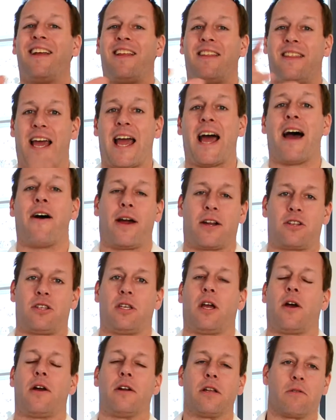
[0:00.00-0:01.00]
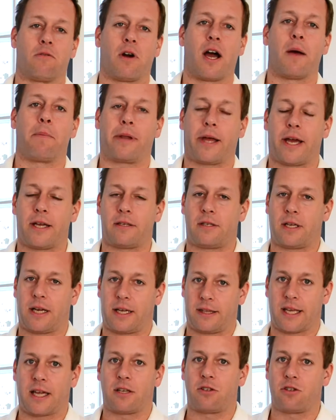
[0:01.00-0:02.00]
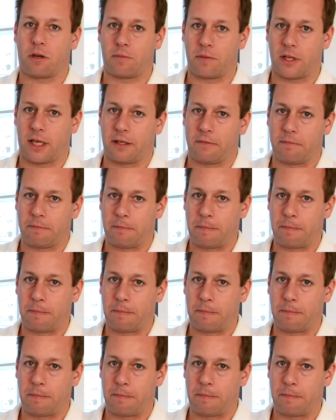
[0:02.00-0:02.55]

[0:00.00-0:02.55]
They are actually going to the right place to get that job done.